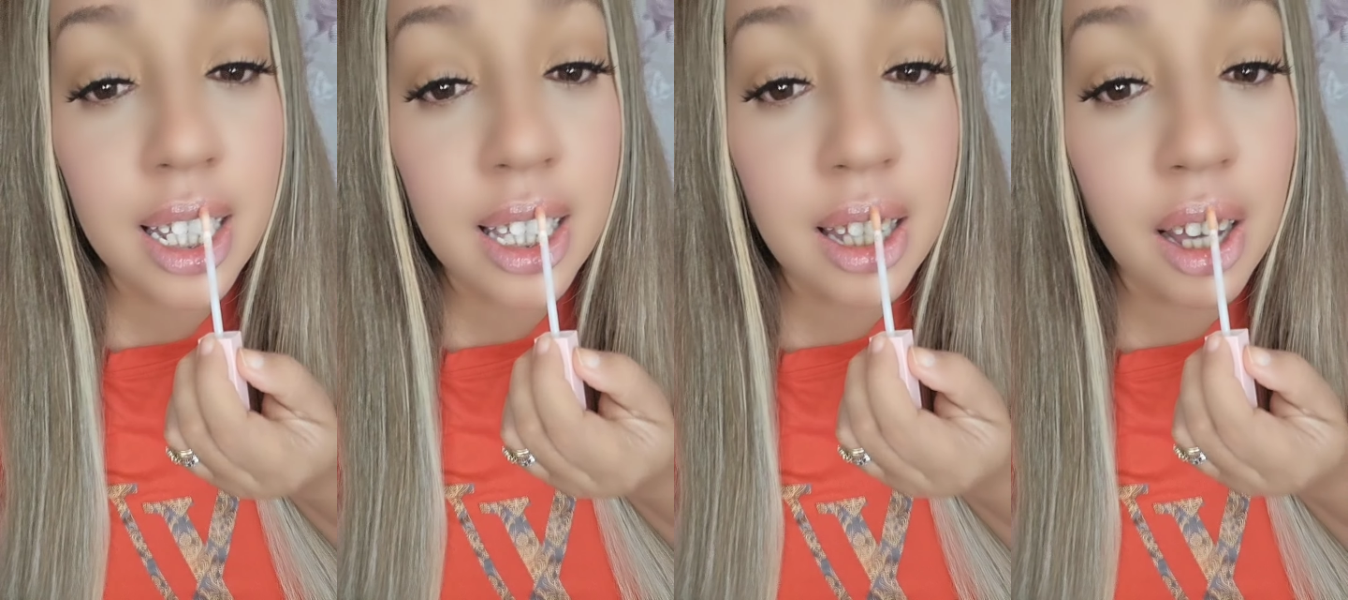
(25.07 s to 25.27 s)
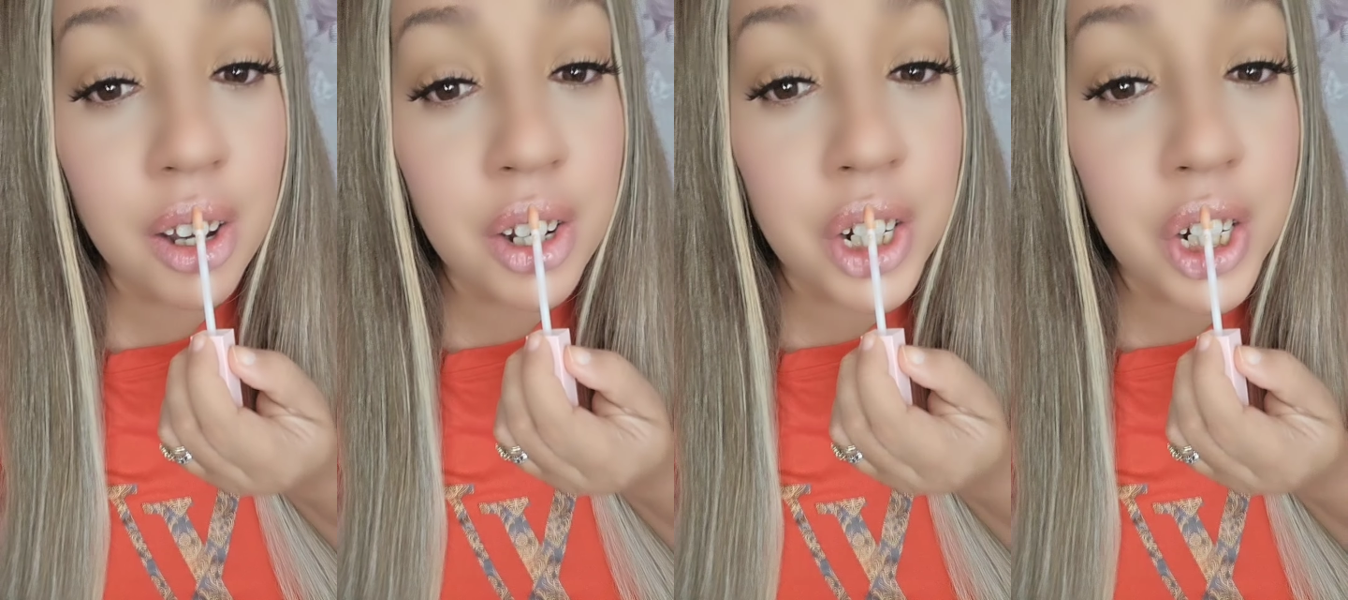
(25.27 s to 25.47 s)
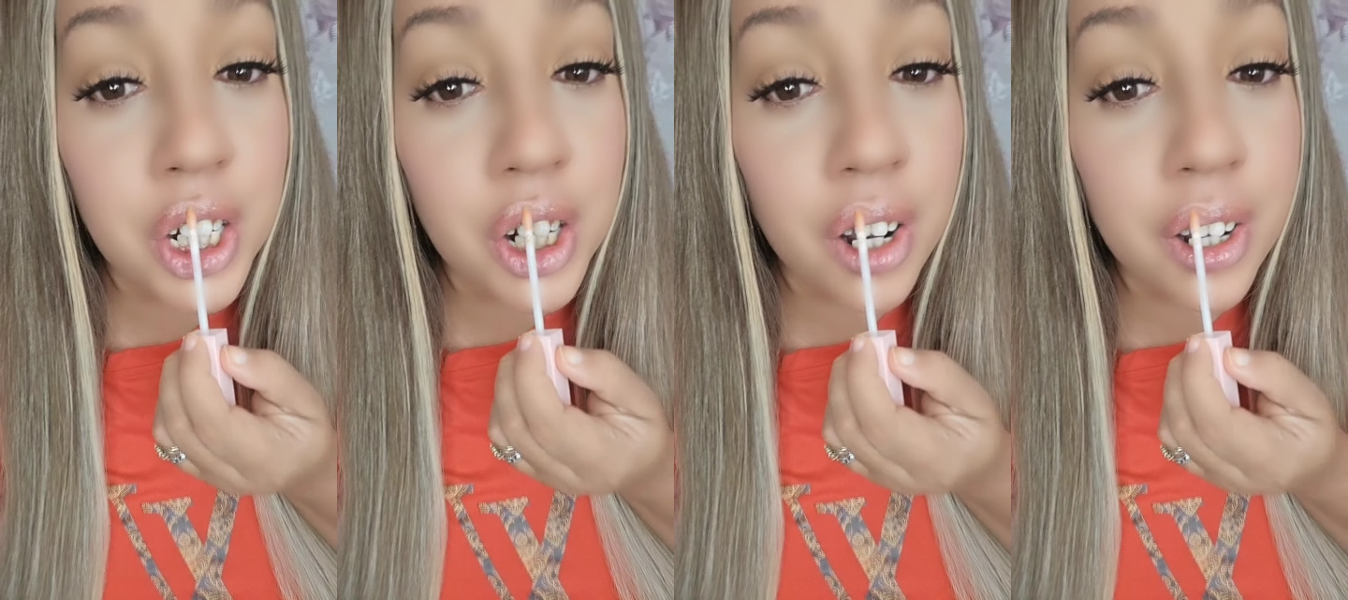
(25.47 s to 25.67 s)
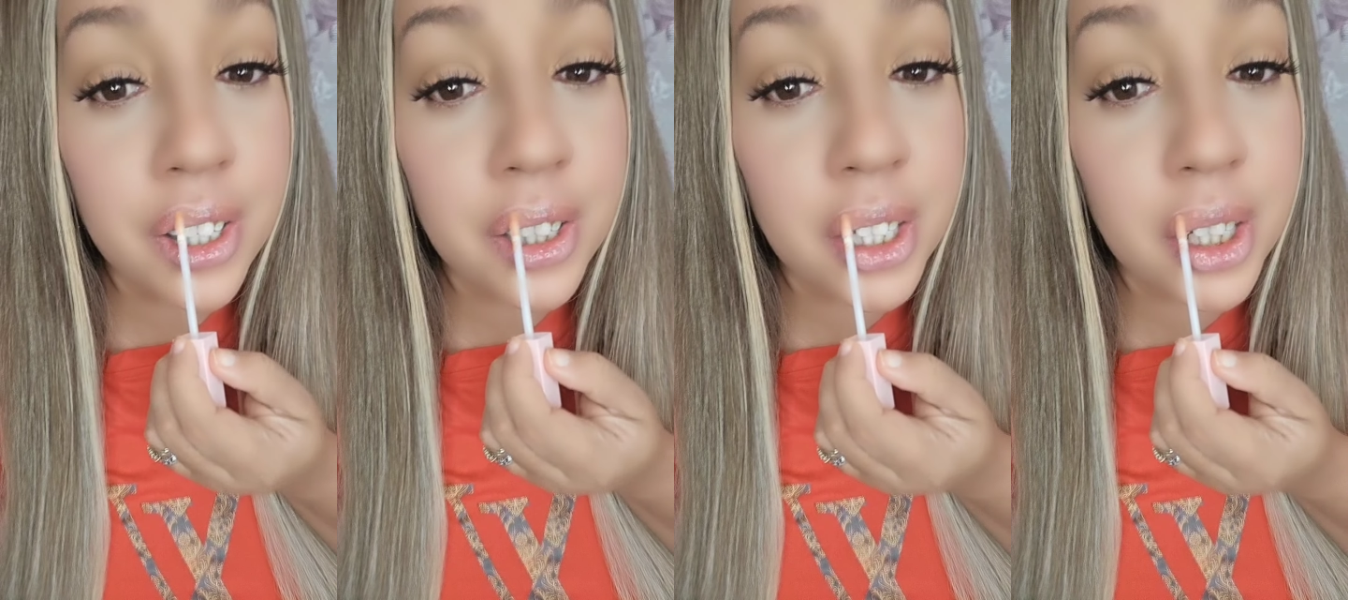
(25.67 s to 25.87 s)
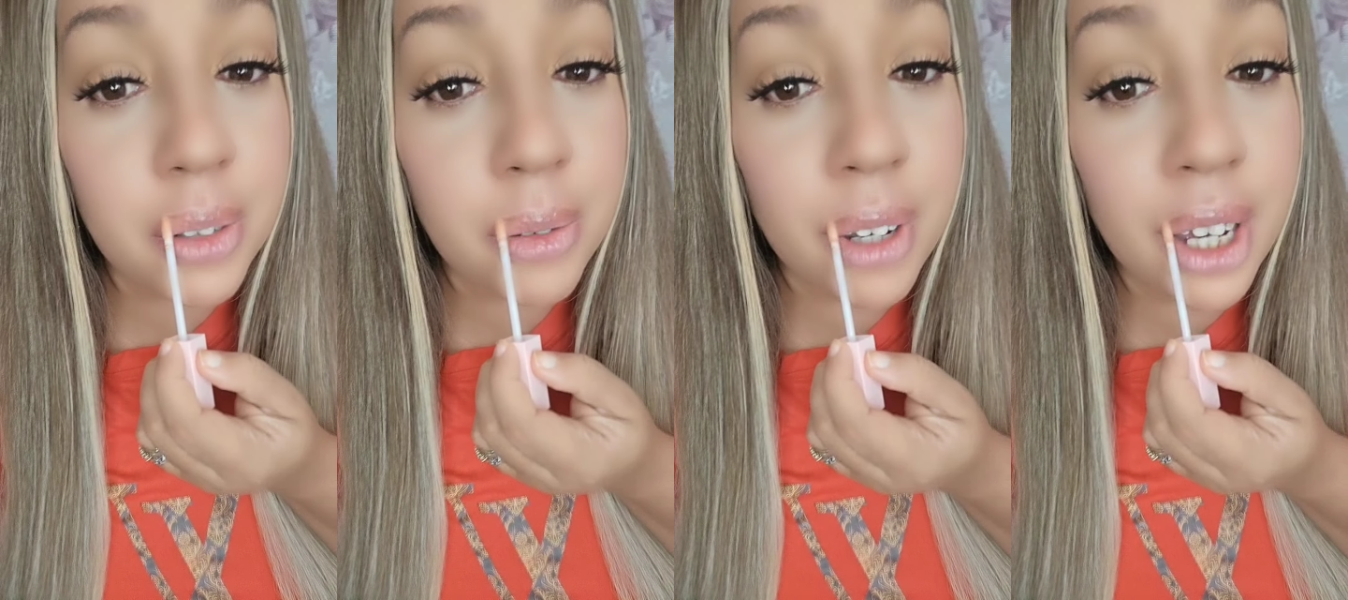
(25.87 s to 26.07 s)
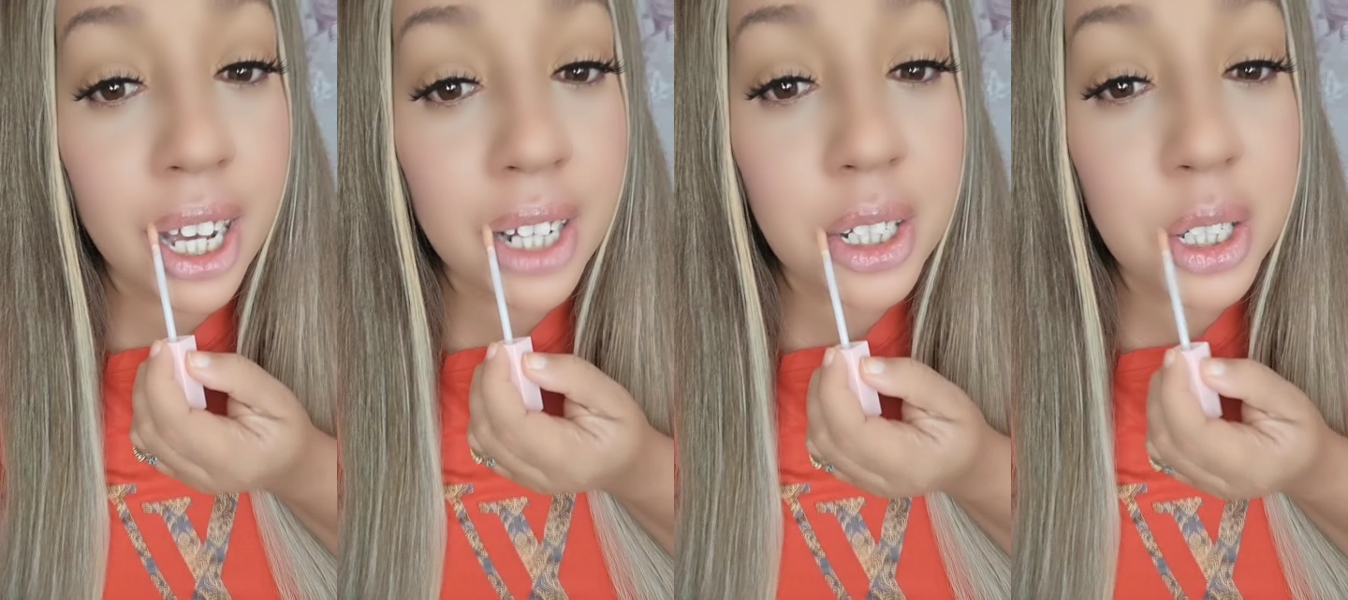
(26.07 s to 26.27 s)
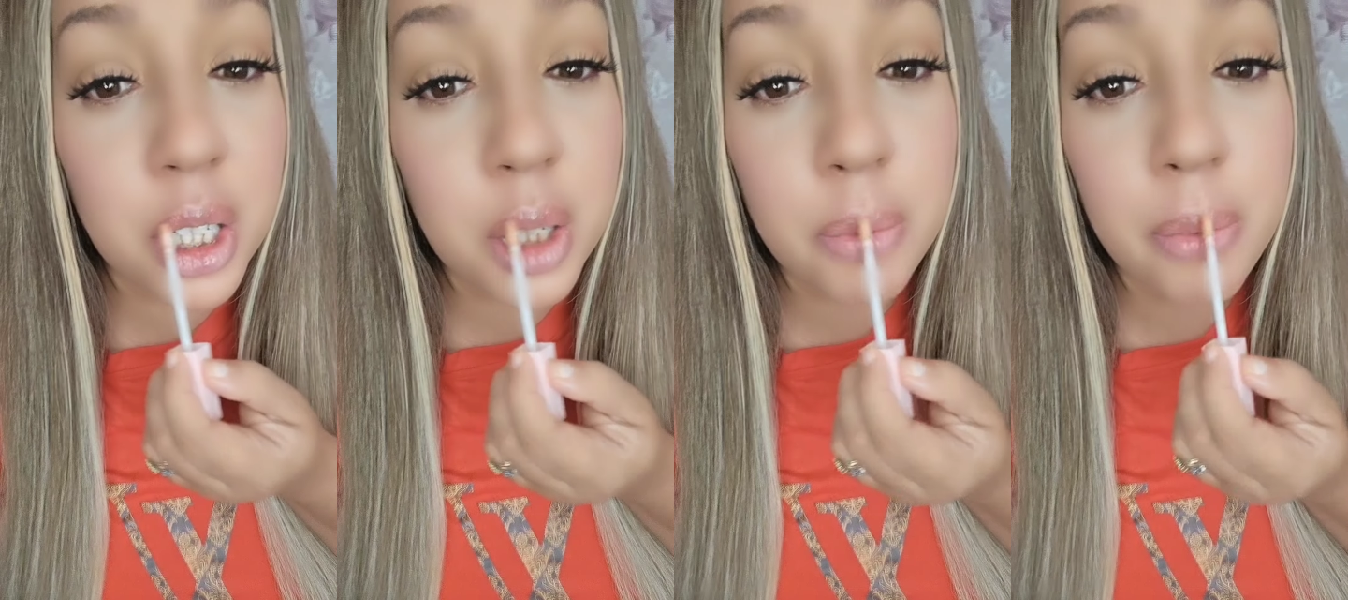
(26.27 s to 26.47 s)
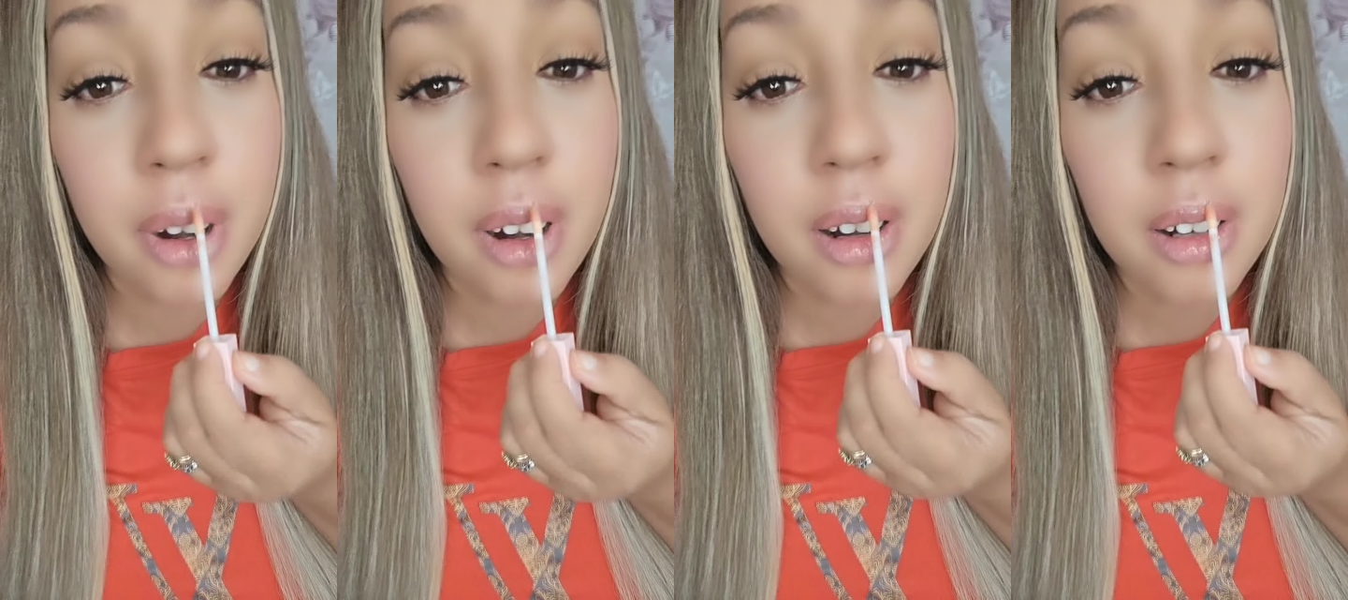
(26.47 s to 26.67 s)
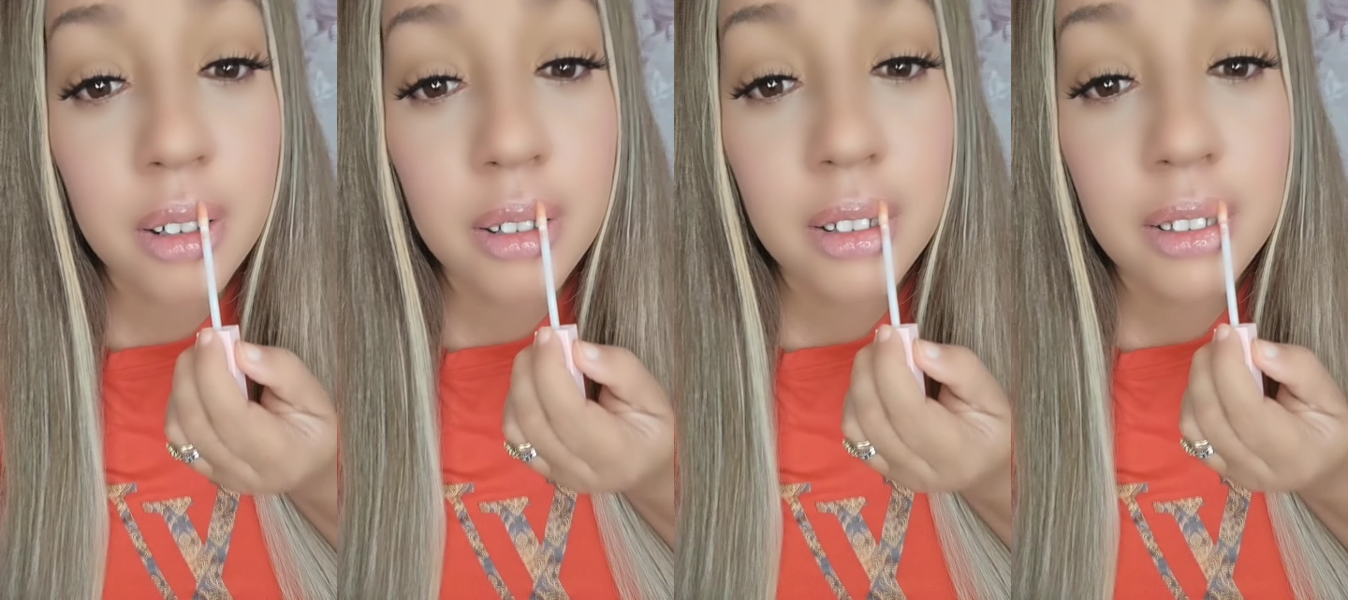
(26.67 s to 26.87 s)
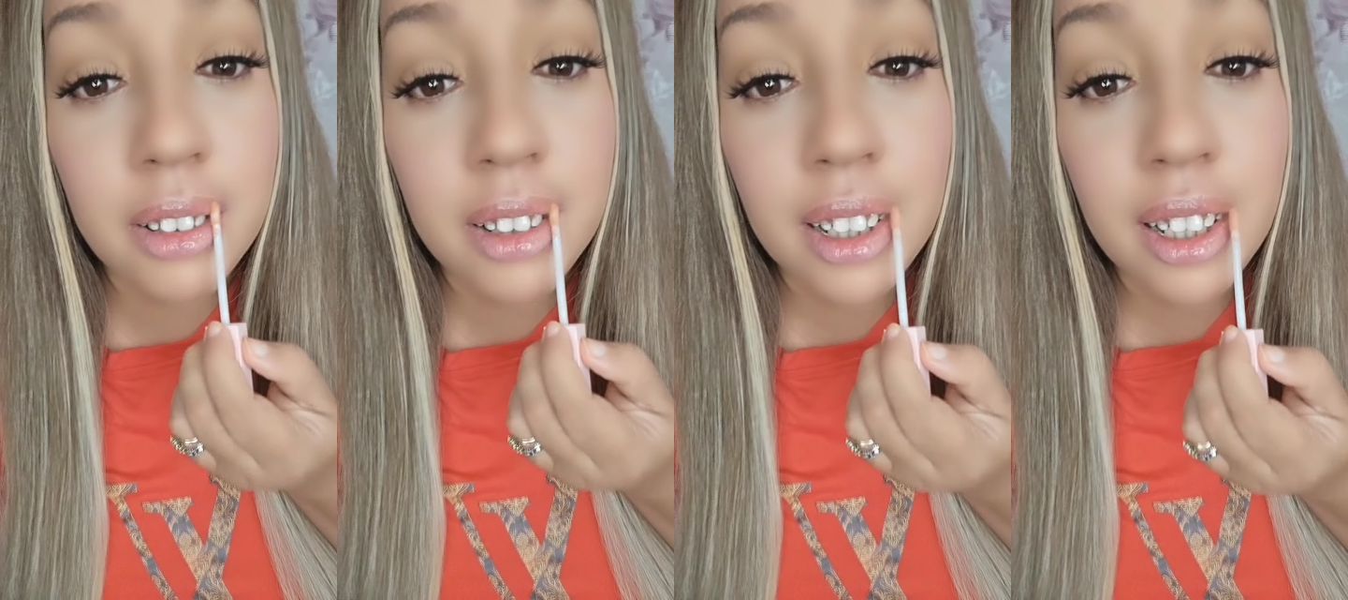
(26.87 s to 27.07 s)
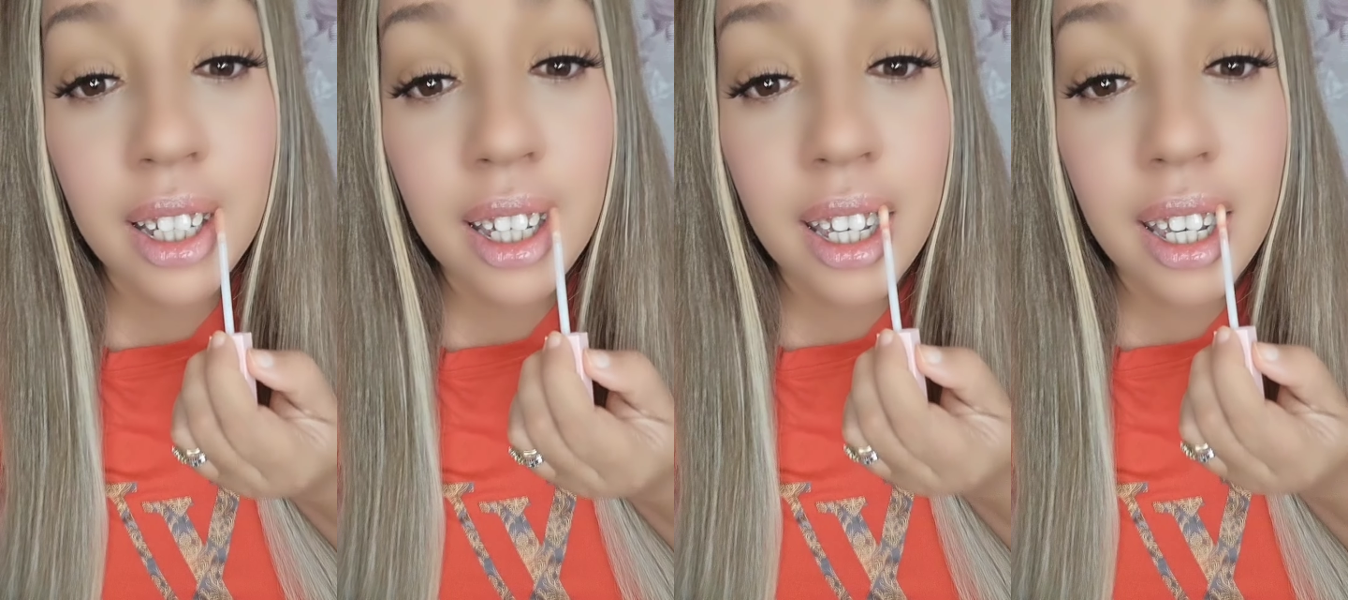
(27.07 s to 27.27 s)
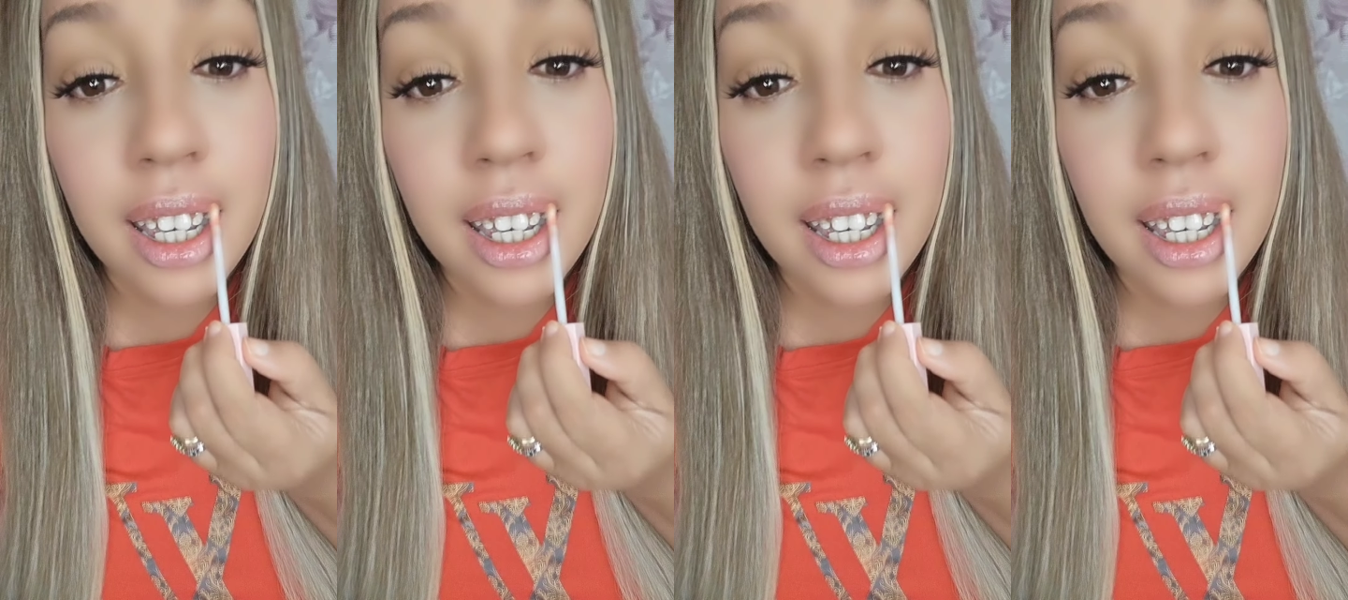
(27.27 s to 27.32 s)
nice shine to it and a sparkle.